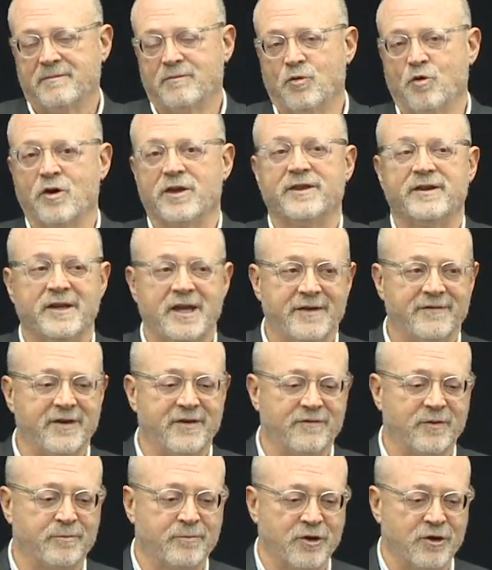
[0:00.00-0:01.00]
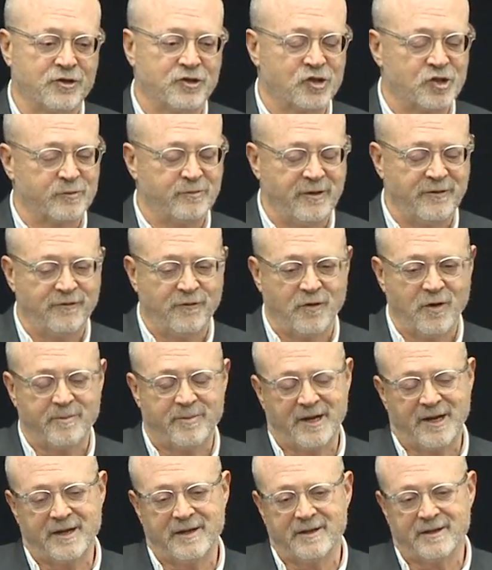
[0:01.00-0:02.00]
more than they've ever purchased before.
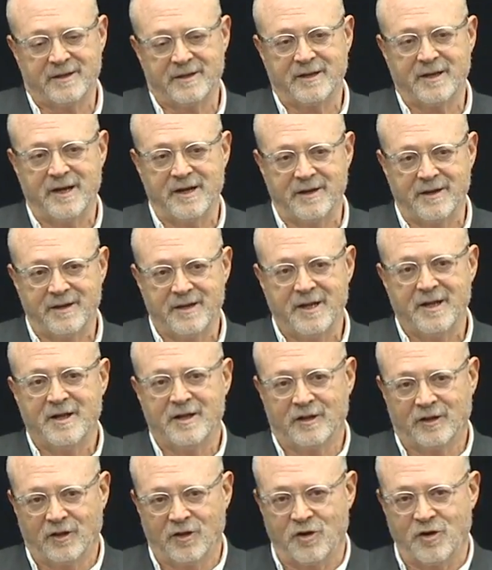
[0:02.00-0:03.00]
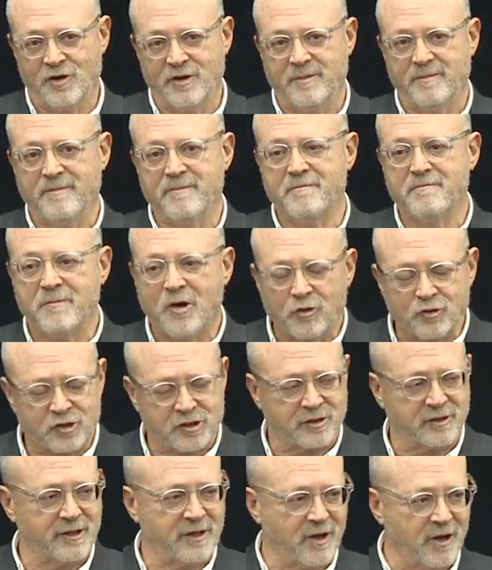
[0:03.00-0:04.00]
But I kind of learn
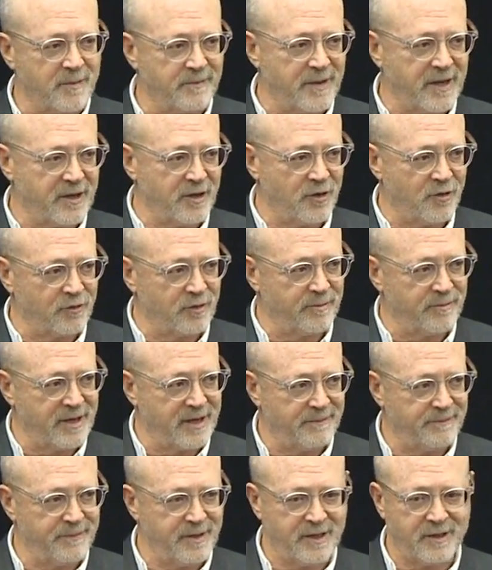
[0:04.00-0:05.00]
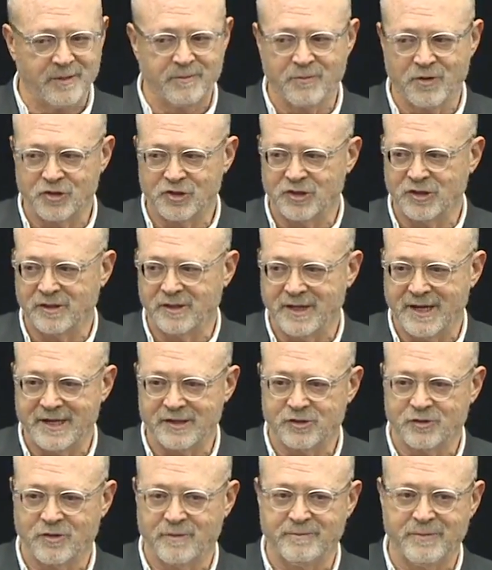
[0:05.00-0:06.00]
mostly on my own about being a
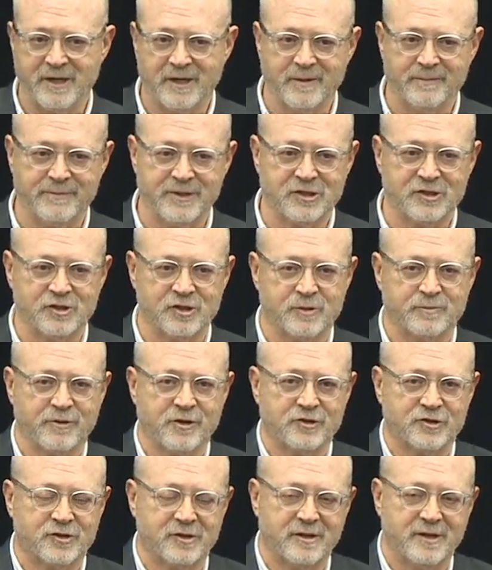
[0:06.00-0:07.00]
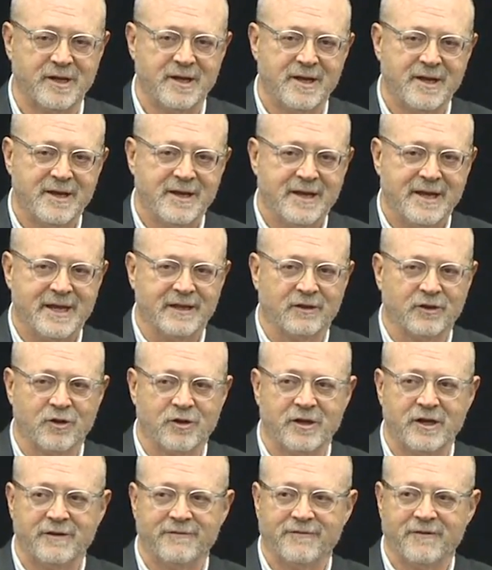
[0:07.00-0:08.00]
merchandiser or being a business person and
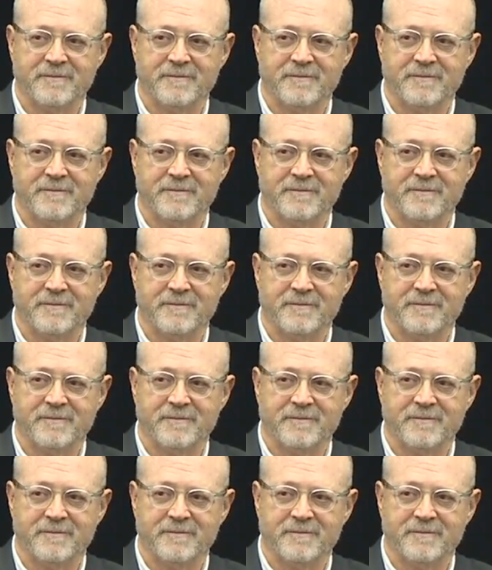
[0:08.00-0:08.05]
learning